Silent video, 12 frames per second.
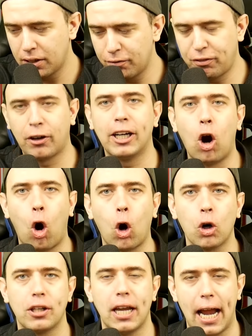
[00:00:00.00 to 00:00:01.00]
very
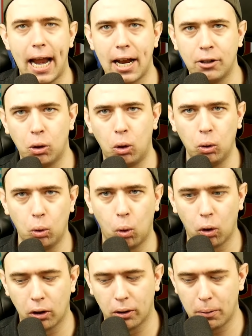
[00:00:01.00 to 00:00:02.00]
hard to handle
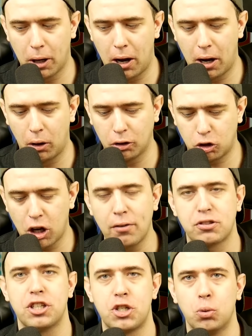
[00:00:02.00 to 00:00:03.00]
or tough
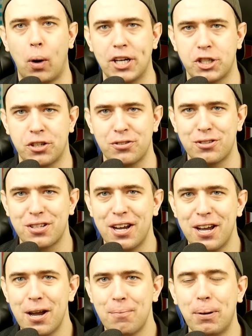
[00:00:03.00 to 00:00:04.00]
situations,
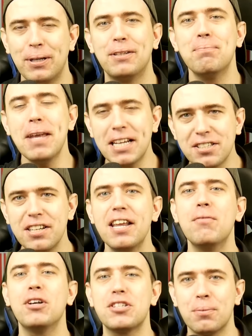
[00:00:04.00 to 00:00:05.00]
but mix it
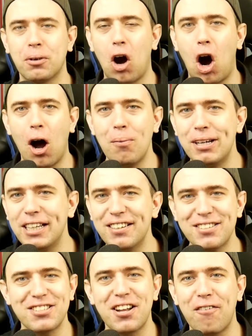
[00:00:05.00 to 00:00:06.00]
in with some comedy
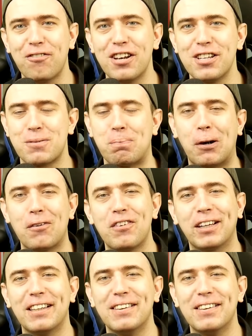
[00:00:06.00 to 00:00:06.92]
and stuff and it's perfect.